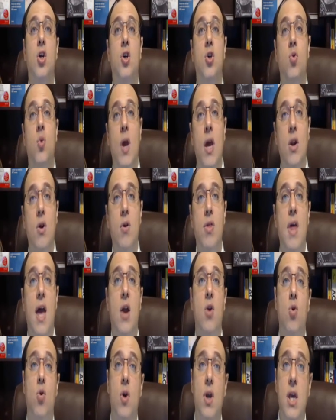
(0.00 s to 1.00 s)
greater
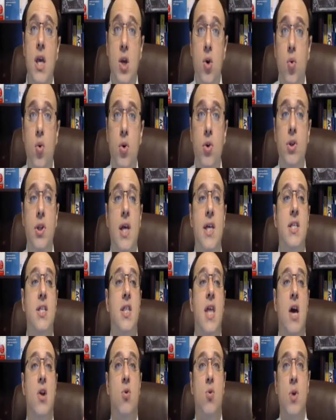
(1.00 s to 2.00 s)
than or equal,
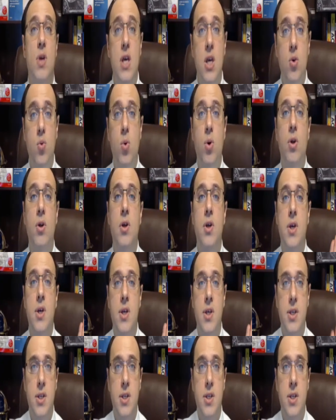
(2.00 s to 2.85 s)
less than or equal.